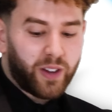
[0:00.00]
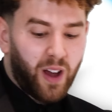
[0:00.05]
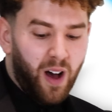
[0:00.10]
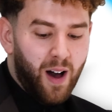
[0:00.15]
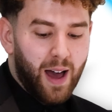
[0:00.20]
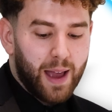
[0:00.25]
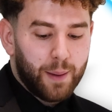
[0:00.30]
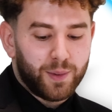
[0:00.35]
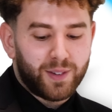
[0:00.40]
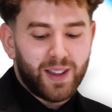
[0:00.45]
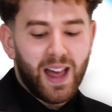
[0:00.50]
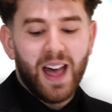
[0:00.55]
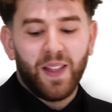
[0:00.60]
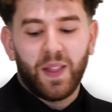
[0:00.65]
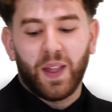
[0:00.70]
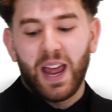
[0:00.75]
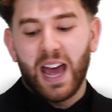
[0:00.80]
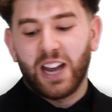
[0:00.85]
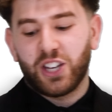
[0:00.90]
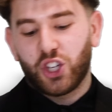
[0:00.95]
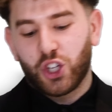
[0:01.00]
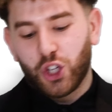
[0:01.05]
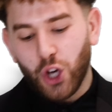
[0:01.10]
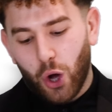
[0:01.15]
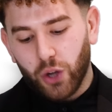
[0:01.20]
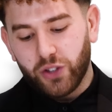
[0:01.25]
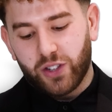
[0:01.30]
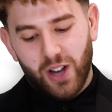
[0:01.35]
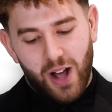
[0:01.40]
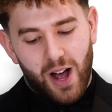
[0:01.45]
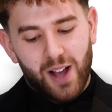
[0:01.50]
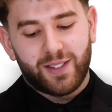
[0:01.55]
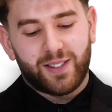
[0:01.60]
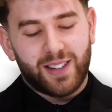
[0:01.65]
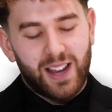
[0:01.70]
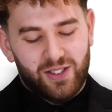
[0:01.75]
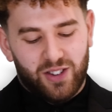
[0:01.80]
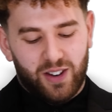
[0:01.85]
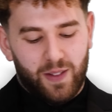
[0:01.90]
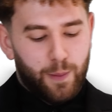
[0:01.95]
times than he had shots last
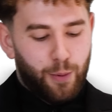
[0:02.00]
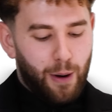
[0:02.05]
season in